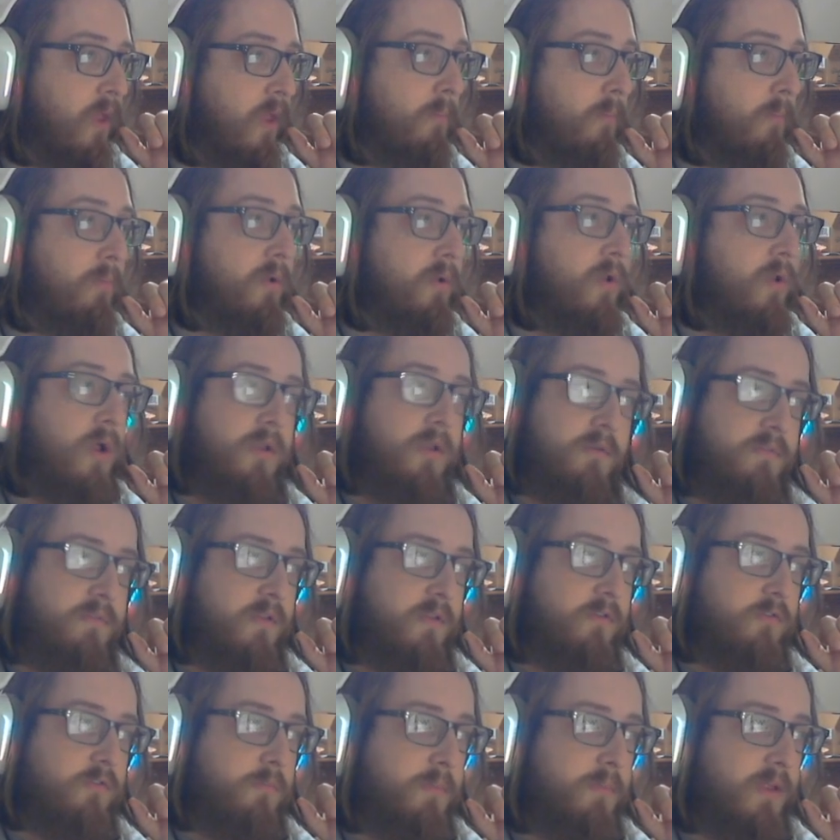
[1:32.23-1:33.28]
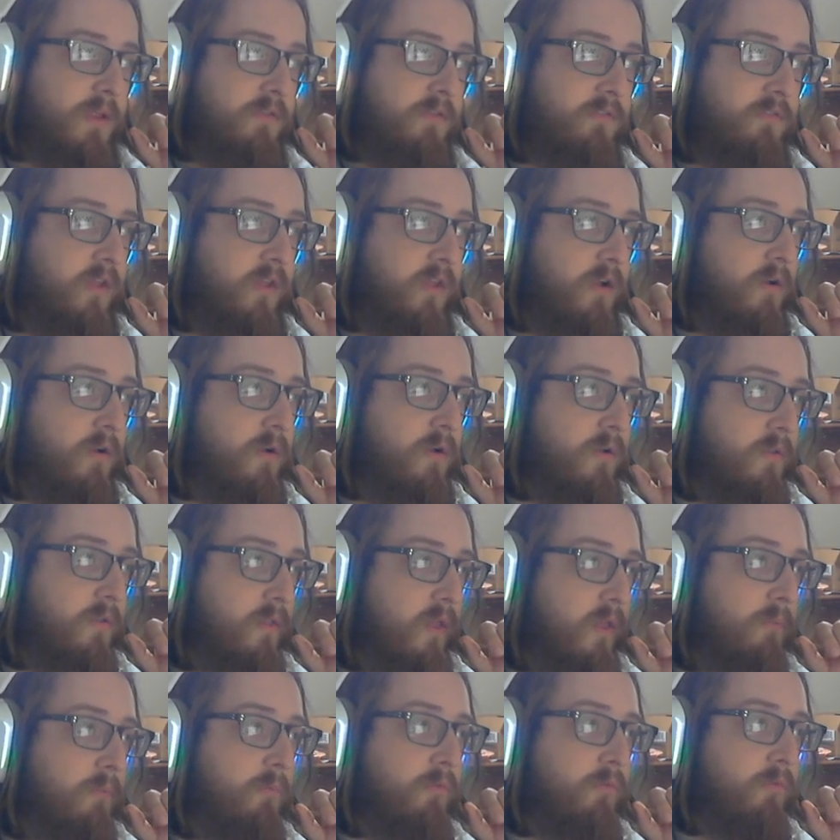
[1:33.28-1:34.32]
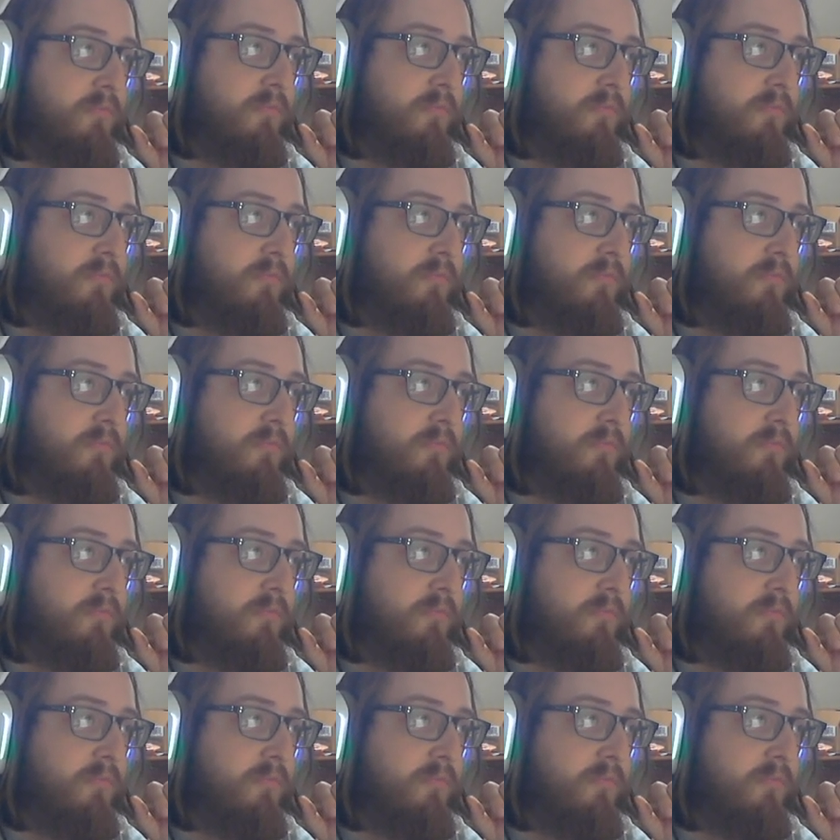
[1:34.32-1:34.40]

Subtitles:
But not if there's a piece there. They move